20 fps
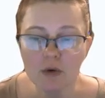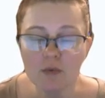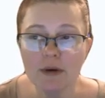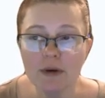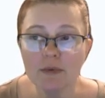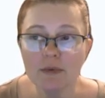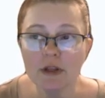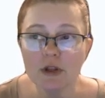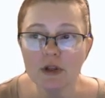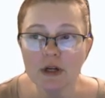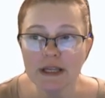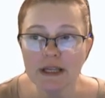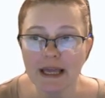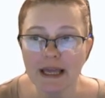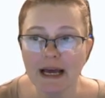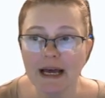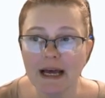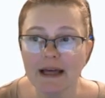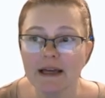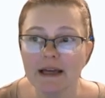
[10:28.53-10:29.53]
When we look
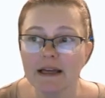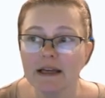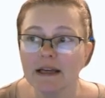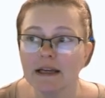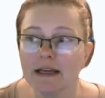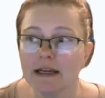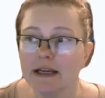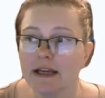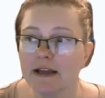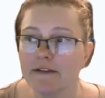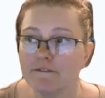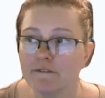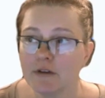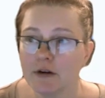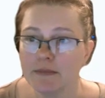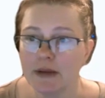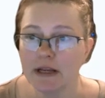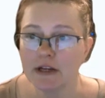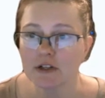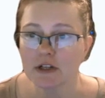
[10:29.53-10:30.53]
at
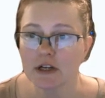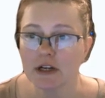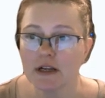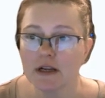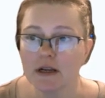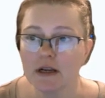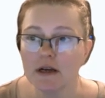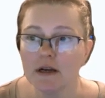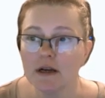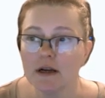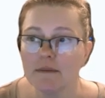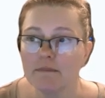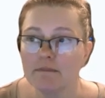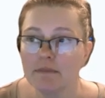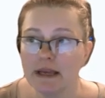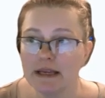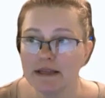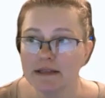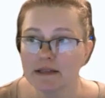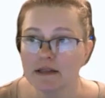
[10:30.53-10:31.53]
information
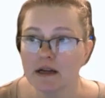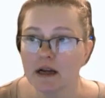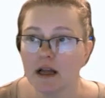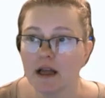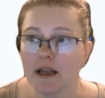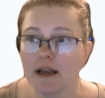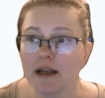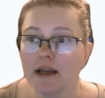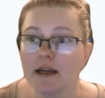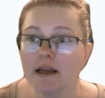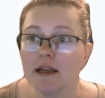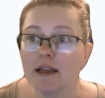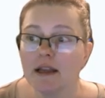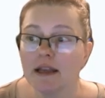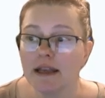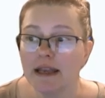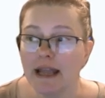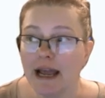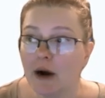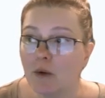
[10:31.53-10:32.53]
based on
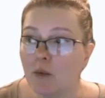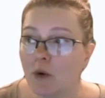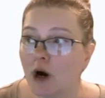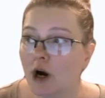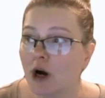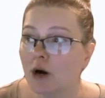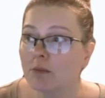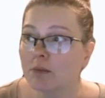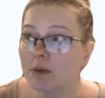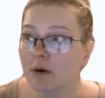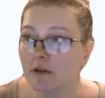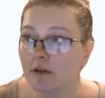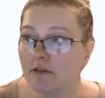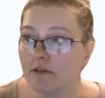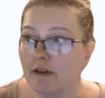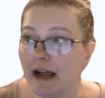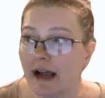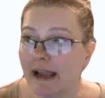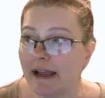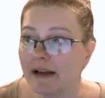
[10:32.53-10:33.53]
network
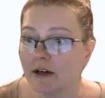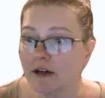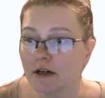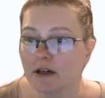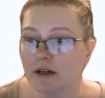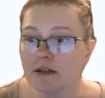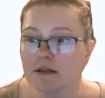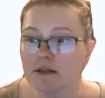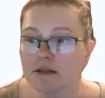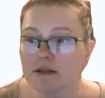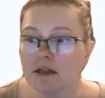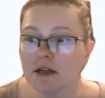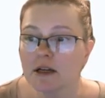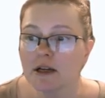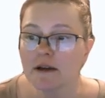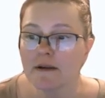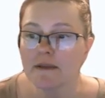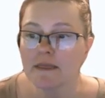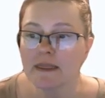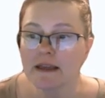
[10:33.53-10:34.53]
providers,
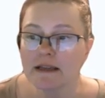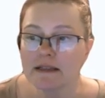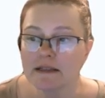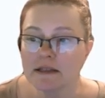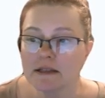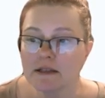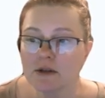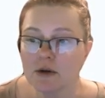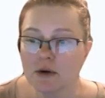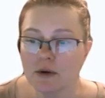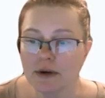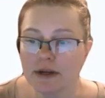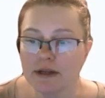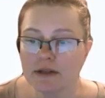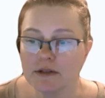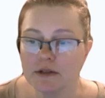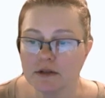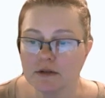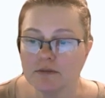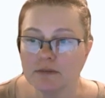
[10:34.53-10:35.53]
this is
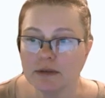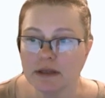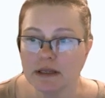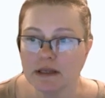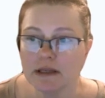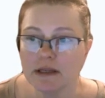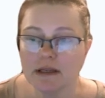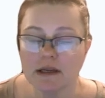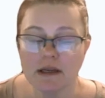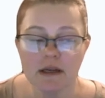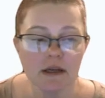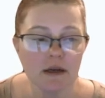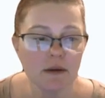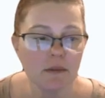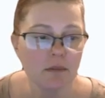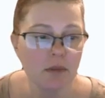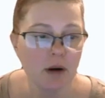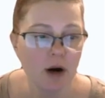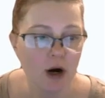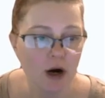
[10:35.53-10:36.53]
going to be
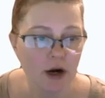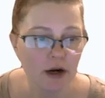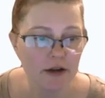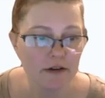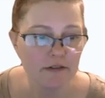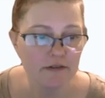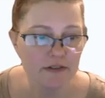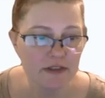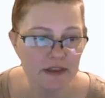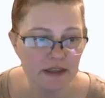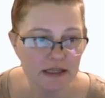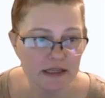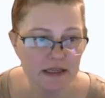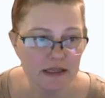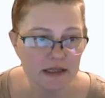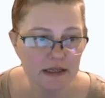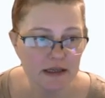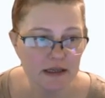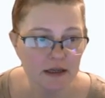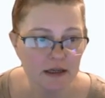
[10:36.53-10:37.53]
part of
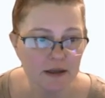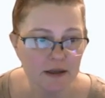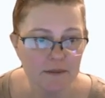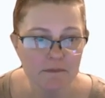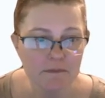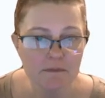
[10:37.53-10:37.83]
the